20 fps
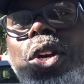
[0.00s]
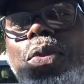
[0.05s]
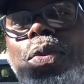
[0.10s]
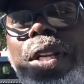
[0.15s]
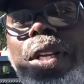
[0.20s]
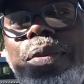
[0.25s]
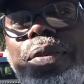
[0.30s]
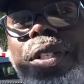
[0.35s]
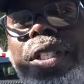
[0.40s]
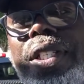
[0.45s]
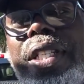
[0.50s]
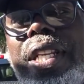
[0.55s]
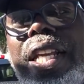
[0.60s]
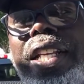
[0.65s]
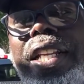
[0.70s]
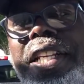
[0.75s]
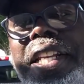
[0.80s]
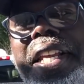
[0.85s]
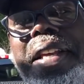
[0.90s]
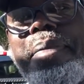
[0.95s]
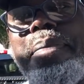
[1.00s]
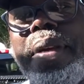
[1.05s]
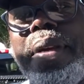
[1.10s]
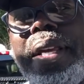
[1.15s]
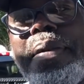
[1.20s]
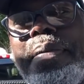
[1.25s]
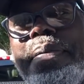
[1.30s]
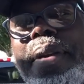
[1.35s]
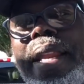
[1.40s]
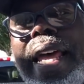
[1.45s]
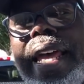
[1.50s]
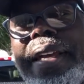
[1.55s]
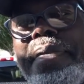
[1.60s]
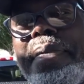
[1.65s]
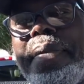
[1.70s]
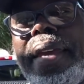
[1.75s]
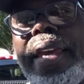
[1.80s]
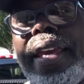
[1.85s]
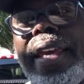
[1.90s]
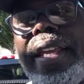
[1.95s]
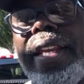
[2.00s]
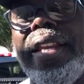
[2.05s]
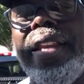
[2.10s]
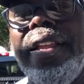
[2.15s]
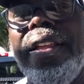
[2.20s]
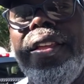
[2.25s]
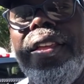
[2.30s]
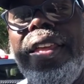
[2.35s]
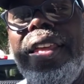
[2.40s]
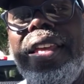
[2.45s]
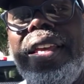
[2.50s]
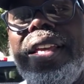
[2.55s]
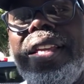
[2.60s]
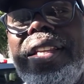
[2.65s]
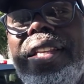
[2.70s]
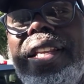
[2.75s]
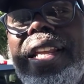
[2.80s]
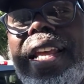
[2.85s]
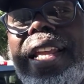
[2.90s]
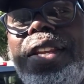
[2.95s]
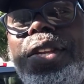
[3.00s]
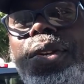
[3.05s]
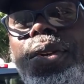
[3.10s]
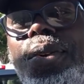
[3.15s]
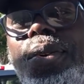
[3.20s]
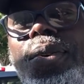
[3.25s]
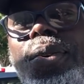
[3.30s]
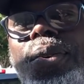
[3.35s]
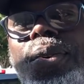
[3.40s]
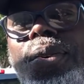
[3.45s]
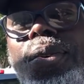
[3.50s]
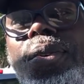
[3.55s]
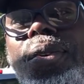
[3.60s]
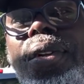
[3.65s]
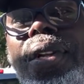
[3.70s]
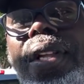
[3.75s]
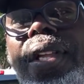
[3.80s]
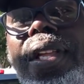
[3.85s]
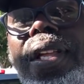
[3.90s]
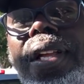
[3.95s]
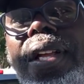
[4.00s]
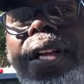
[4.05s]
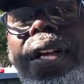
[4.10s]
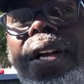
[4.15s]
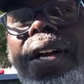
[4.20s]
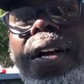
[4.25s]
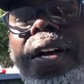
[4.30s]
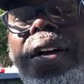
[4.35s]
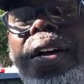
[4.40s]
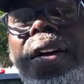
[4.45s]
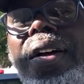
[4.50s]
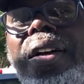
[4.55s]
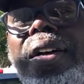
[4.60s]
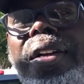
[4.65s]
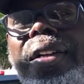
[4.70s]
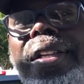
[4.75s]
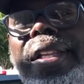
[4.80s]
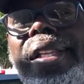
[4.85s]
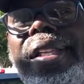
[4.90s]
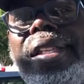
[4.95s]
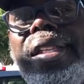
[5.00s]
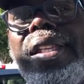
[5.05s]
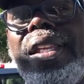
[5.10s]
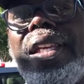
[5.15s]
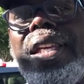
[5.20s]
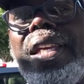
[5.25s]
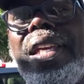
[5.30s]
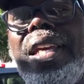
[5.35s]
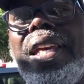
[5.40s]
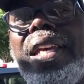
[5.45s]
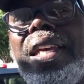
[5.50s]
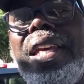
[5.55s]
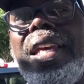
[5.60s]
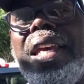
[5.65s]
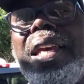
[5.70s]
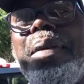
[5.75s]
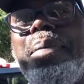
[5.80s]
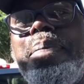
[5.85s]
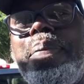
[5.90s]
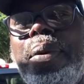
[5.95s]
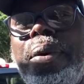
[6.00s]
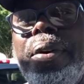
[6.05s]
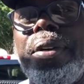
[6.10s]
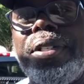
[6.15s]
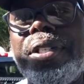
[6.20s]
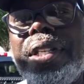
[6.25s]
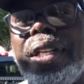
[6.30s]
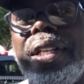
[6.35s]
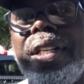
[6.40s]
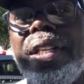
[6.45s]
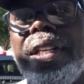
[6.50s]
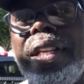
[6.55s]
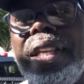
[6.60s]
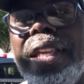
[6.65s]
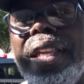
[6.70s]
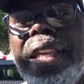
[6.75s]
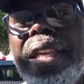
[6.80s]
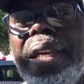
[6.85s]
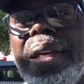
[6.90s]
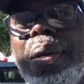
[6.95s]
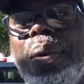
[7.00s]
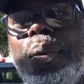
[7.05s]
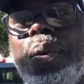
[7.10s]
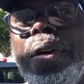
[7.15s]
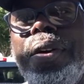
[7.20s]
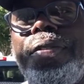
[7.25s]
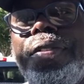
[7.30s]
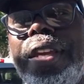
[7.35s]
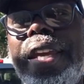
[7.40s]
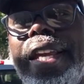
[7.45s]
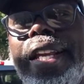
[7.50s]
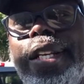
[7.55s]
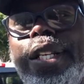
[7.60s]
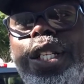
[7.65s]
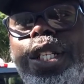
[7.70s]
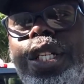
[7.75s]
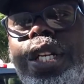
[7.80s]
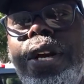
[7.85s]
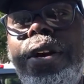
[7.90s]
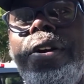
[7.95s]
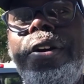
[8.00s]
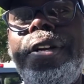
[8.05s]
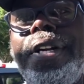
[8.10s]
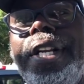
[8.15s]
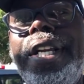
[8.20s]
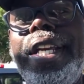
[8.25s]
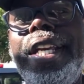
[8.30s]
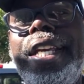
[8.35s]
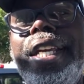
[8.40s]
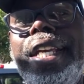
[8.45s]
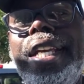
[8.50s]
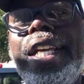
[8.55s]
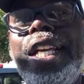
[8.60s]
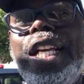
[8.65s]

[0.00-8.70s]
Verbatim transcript: what he was telling that big black man? That you are a person with a dirty